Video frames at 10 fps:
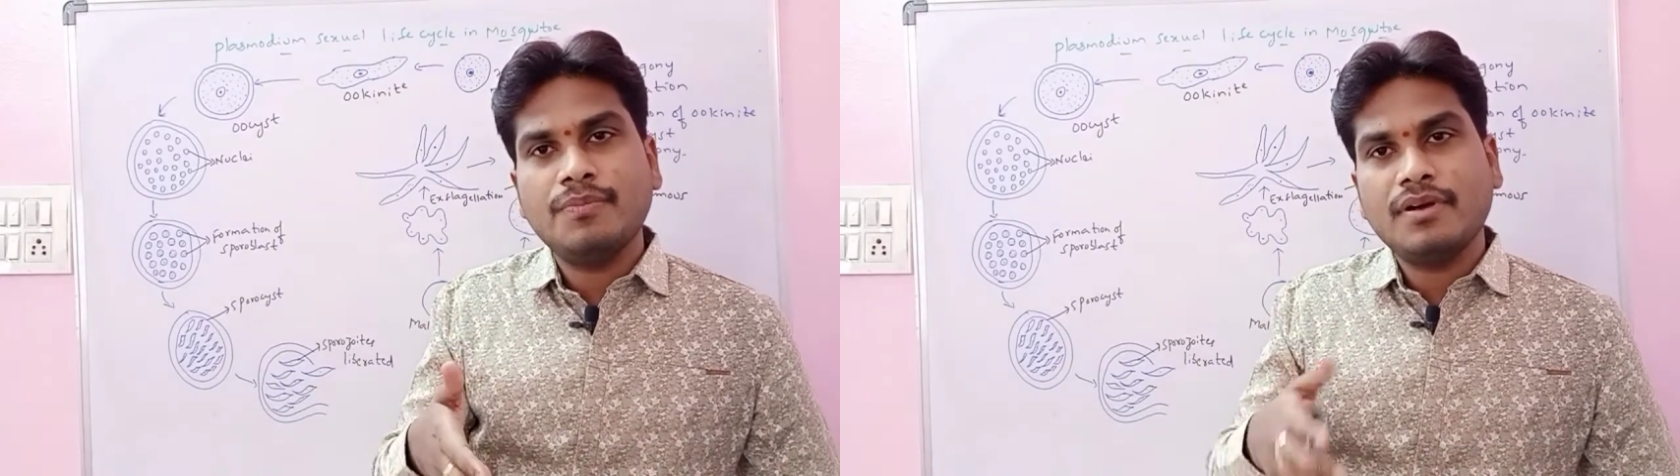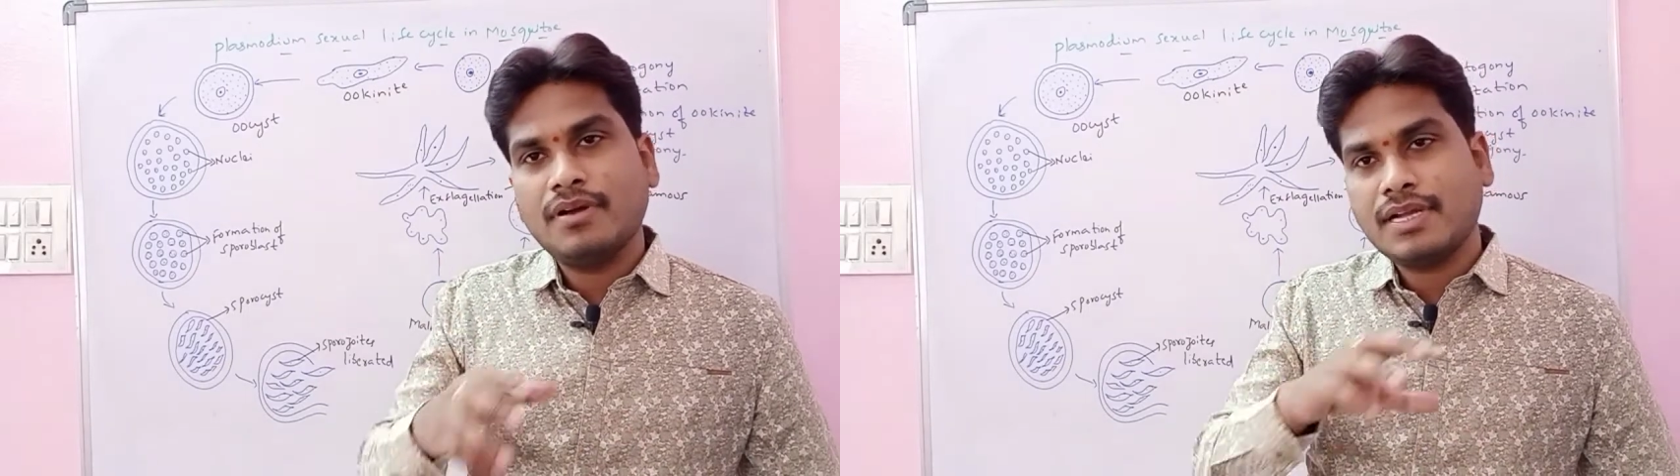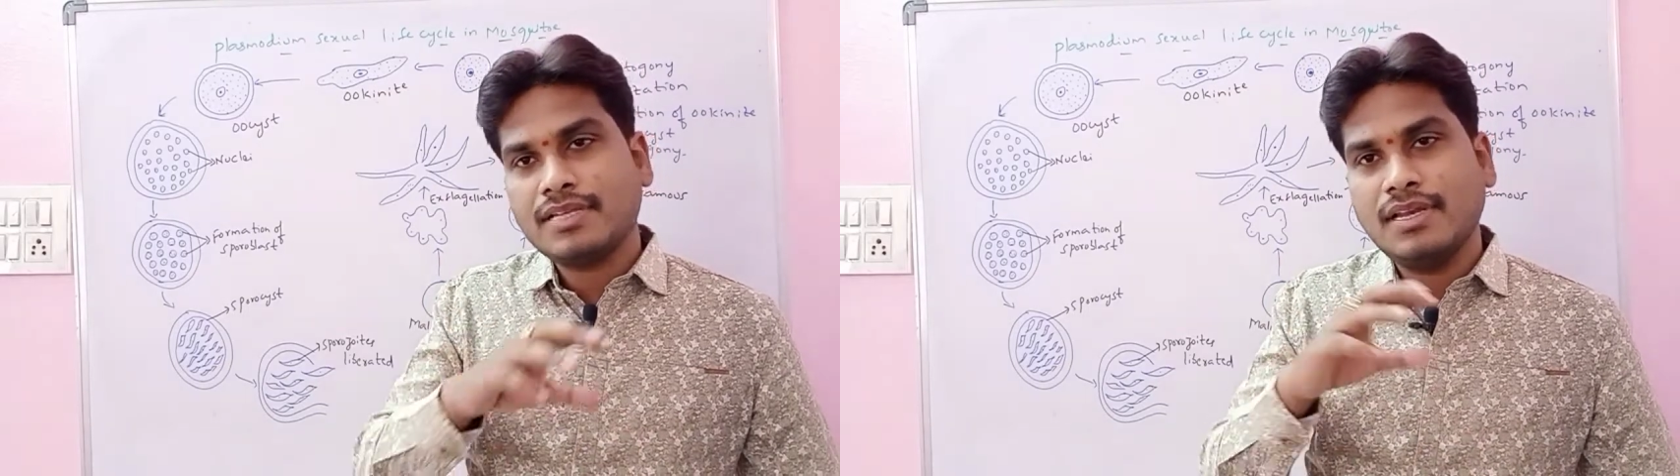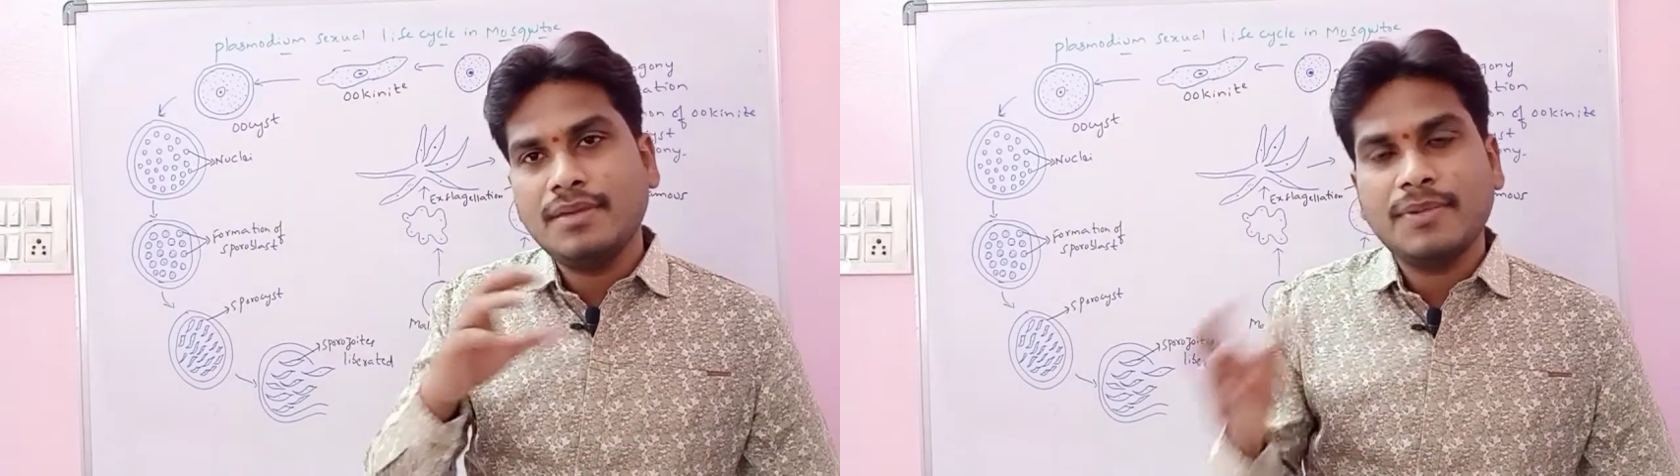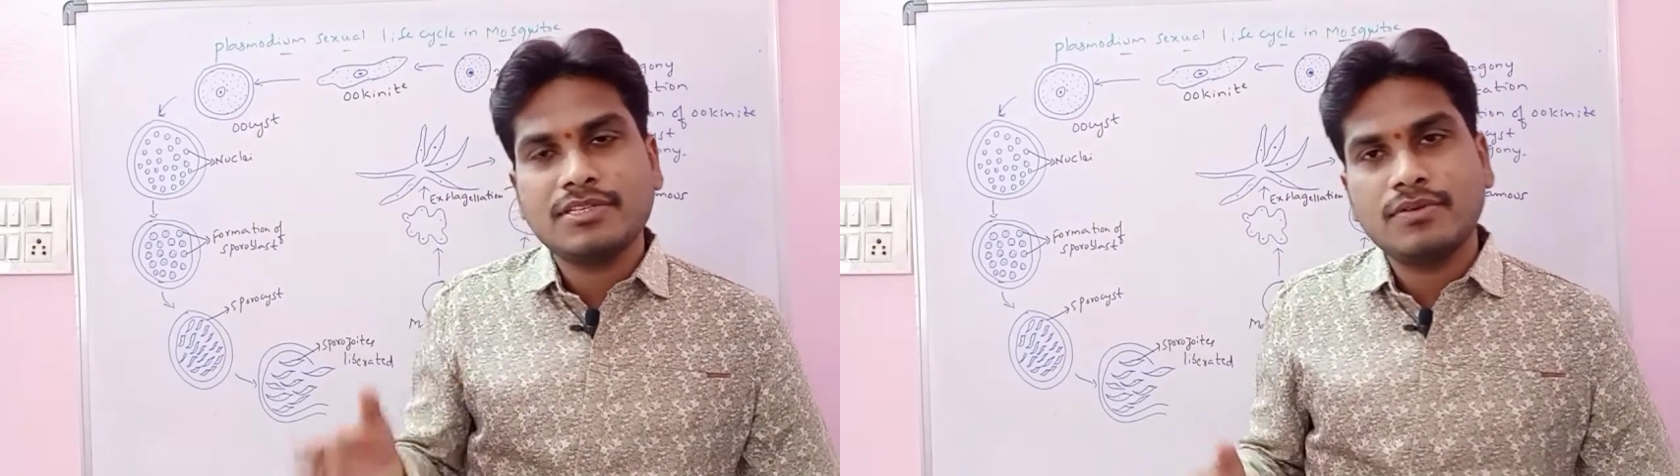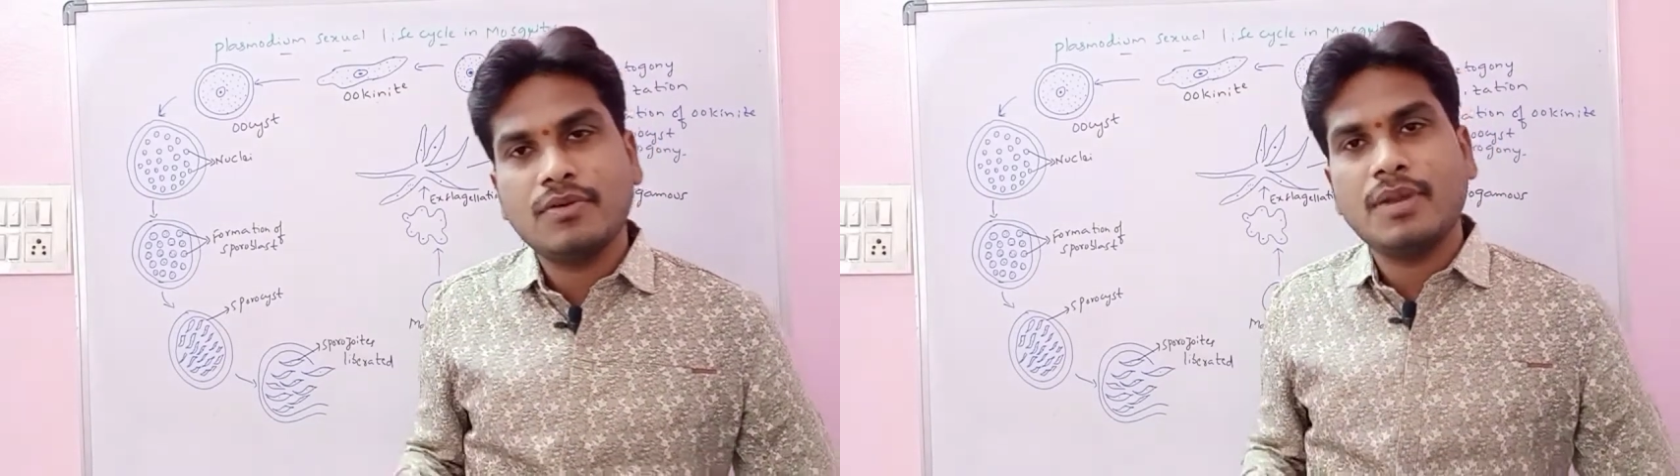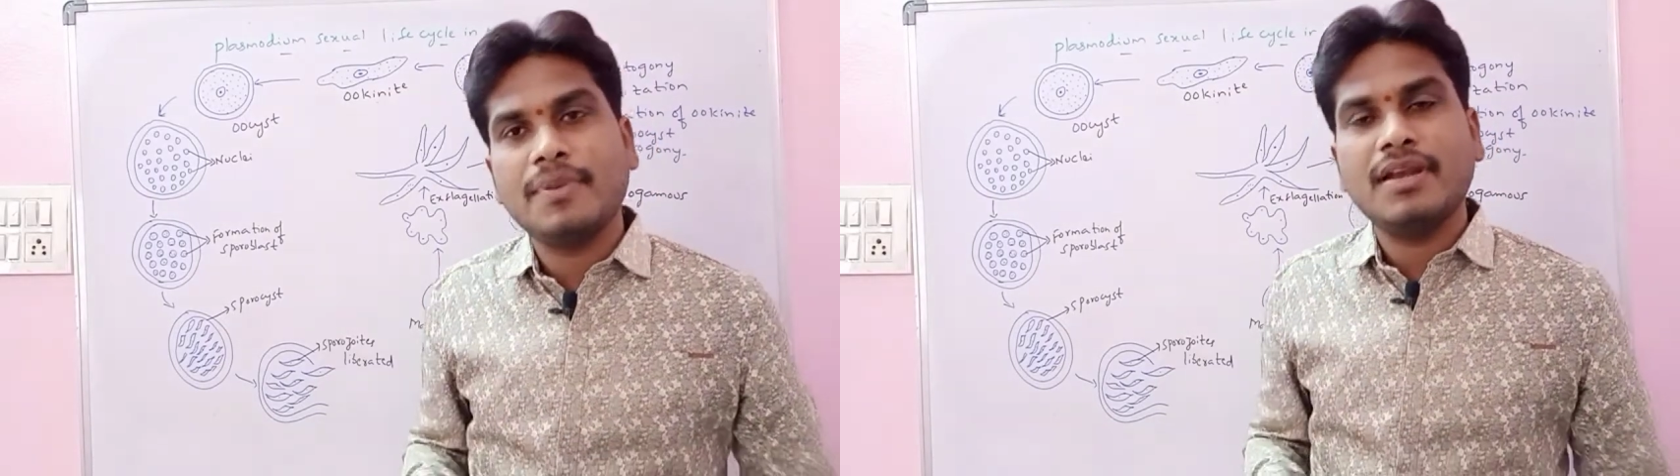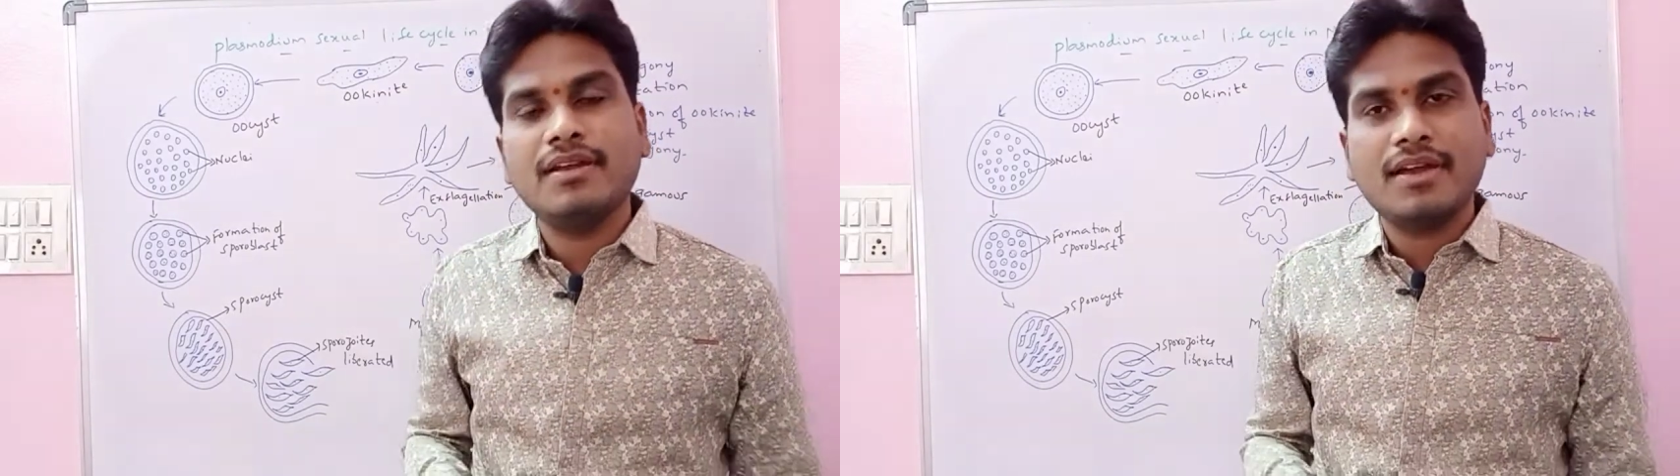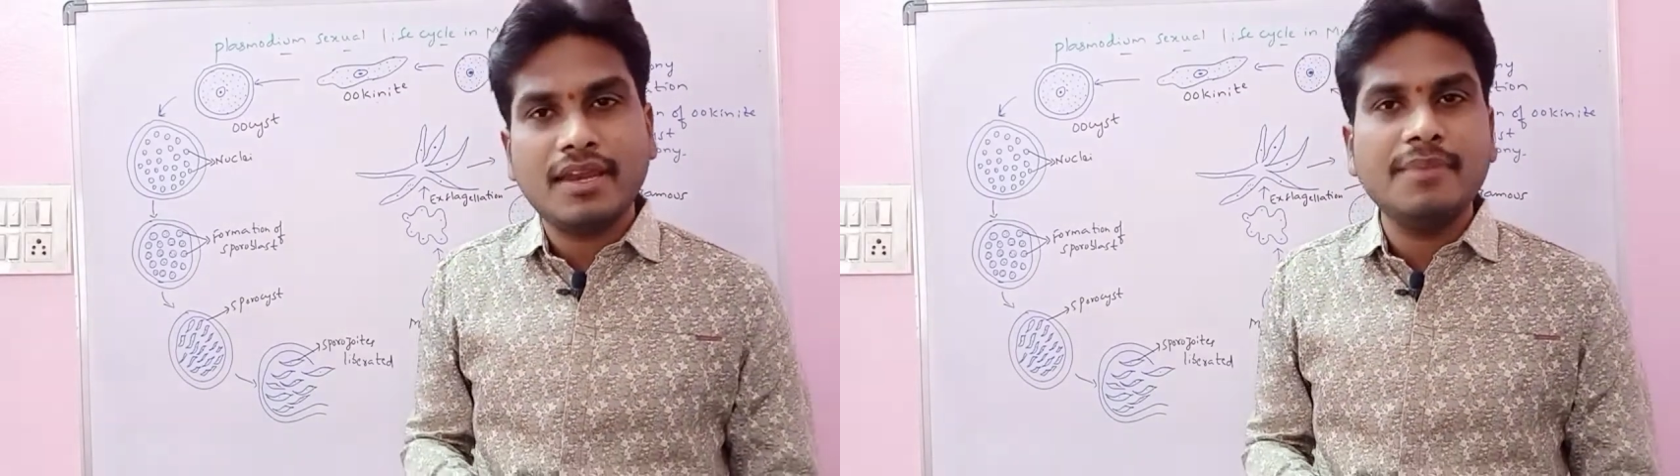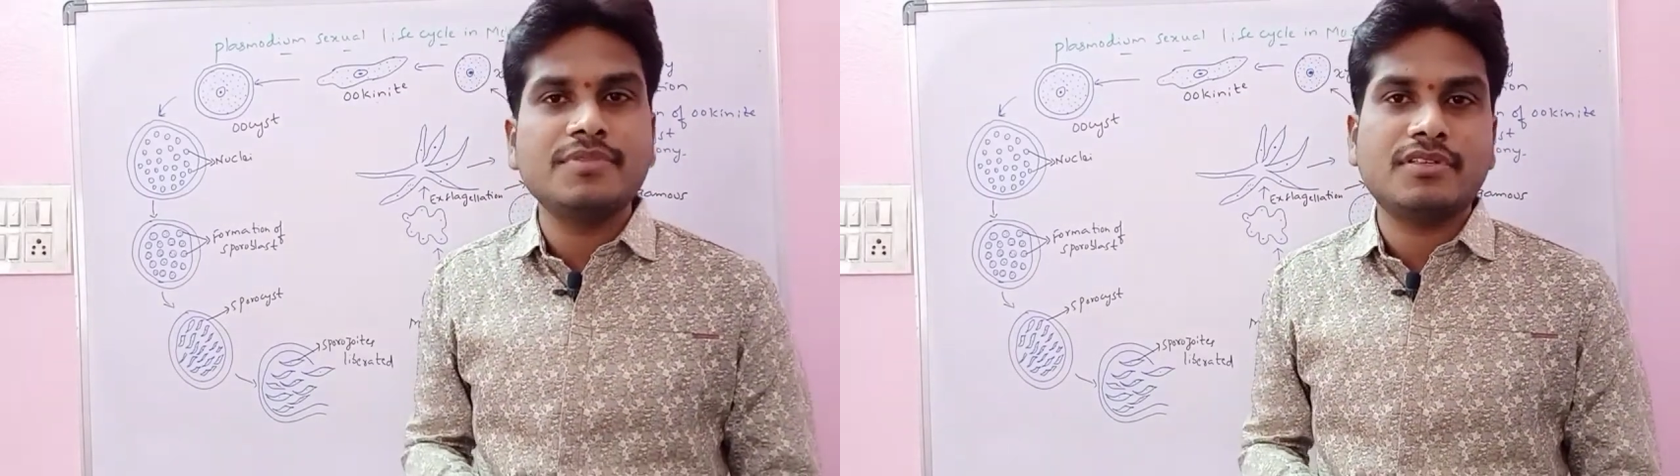repellent
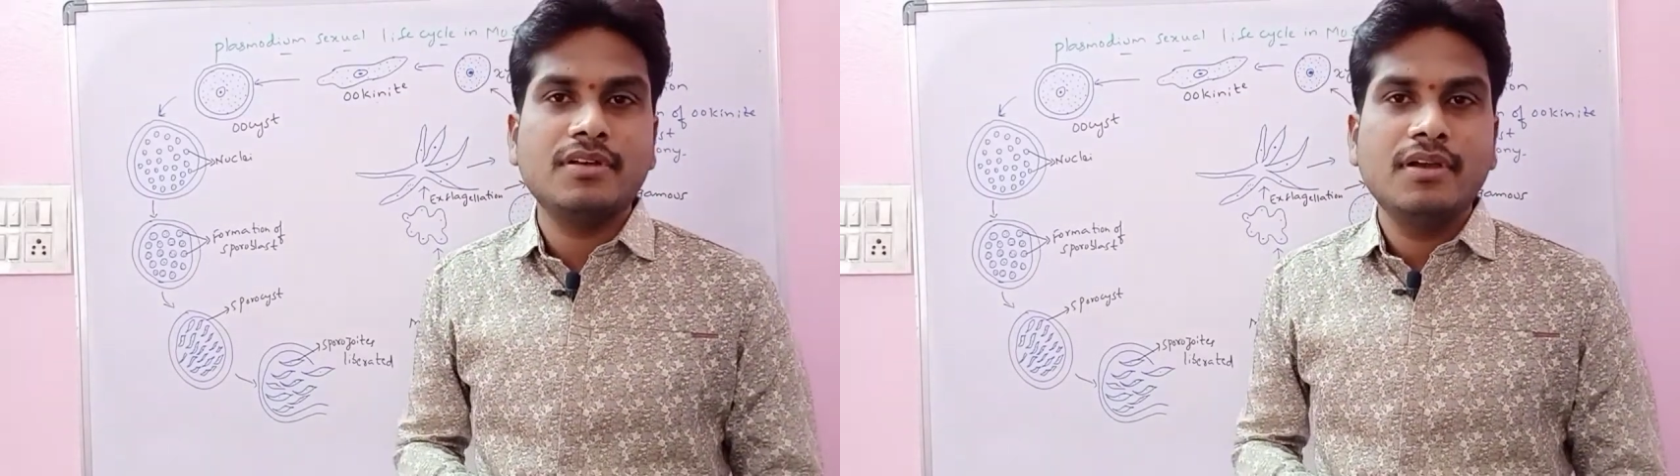creams,